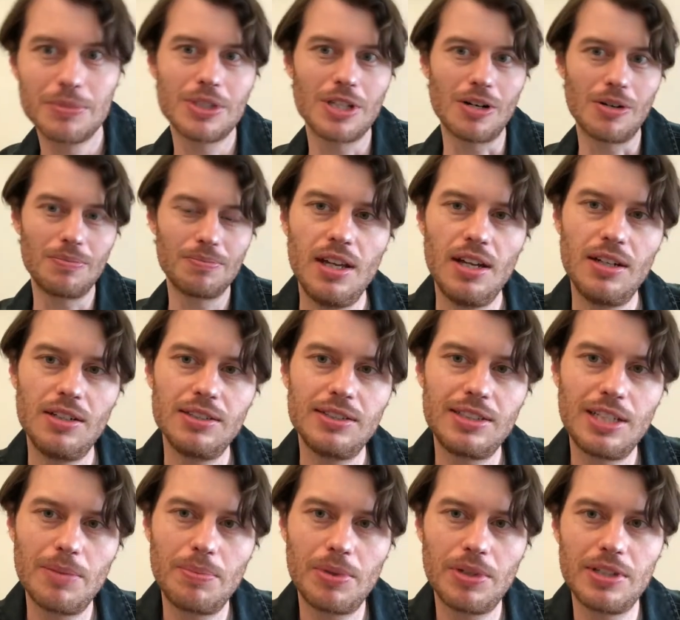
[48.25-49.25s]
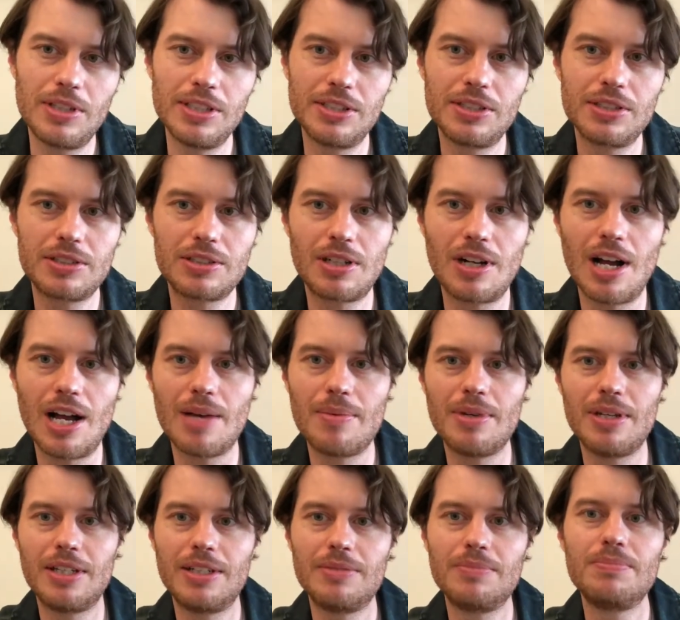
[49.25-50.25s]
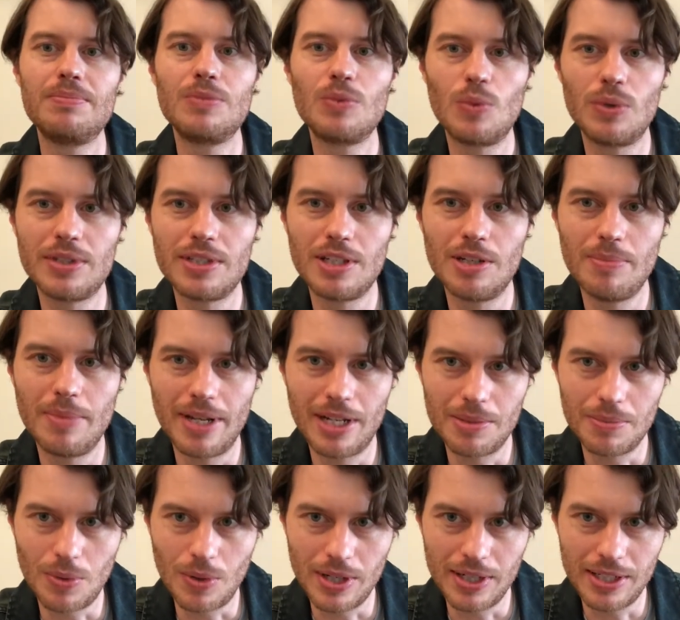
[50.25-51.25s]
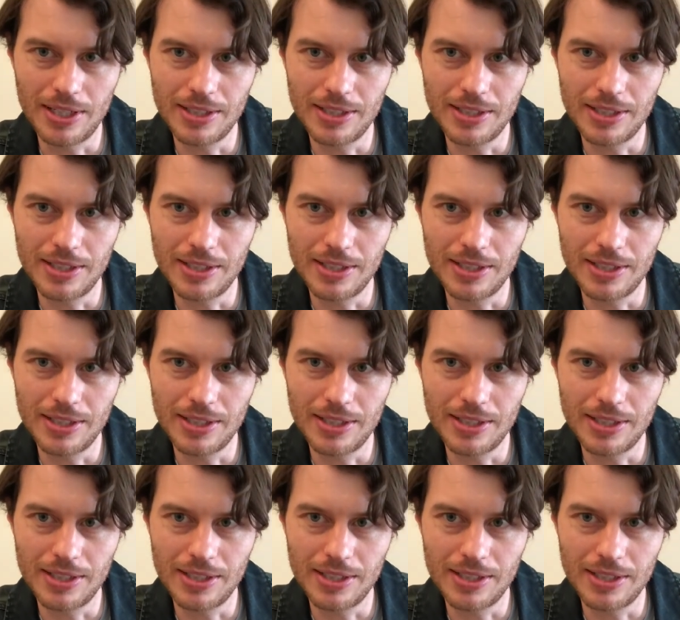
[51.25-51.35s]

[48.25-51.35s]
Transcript: So here's Tipler describing what the omega point